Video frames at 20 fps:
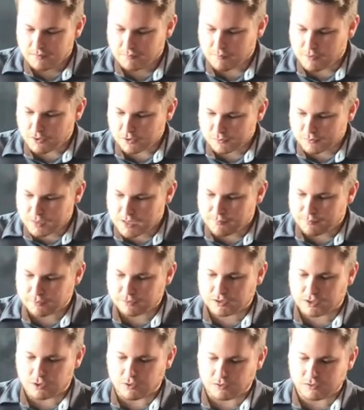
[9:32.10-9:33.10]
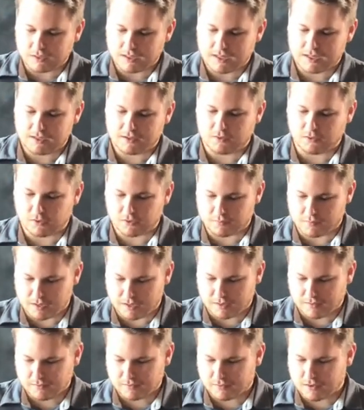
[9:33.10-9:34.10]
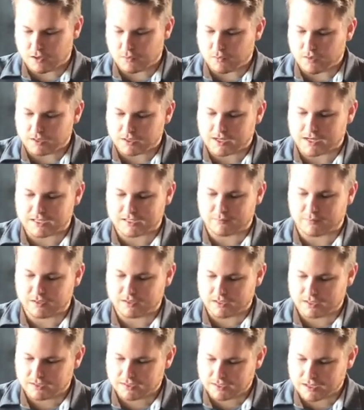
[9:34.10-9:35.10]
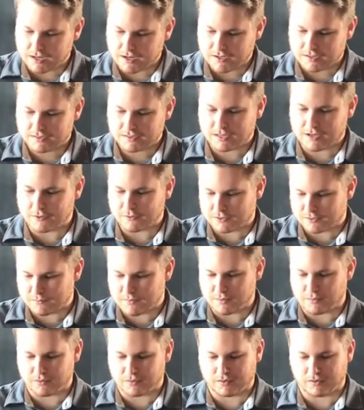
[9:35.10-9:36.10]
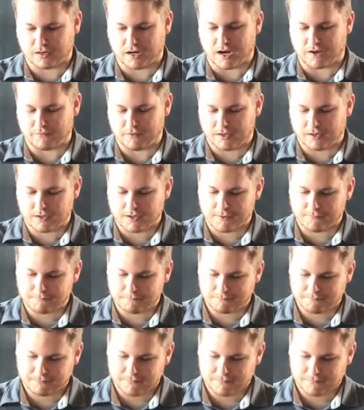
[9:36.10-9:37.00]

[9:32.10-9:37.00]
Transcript: Most people totally ignored me, though one customer did toast me with their coffee cup.